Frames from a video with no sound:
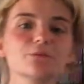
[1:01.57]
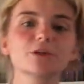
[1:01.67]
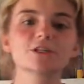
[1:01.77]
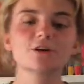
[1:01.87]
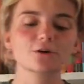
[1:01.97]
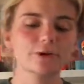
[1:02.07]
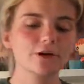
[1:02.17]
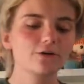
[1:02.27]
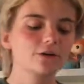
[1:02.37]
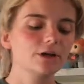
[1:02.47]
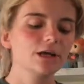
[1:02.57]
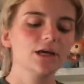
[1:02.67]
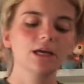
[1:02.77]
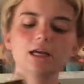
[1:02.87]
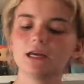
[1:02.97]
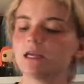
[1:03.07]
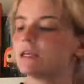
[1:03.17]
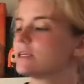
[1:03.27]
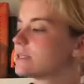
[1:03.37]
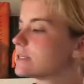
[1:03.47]
I'm going to talk about
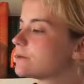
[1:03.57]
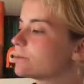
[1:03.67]
is